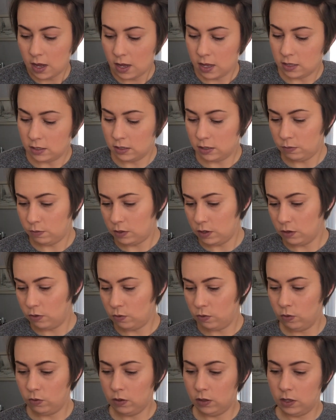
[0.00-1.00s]
And something
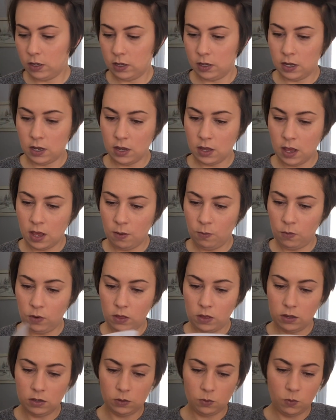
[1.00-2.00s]
cool it came
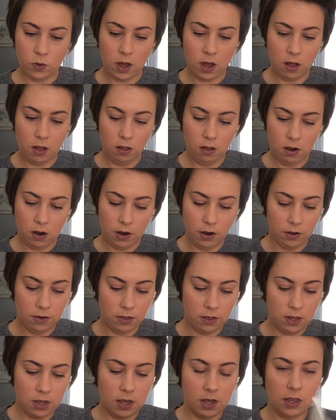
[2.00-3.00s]
with as well are
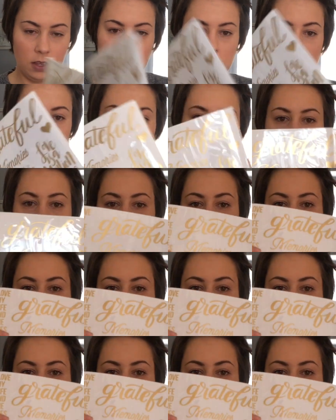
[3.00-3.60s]
these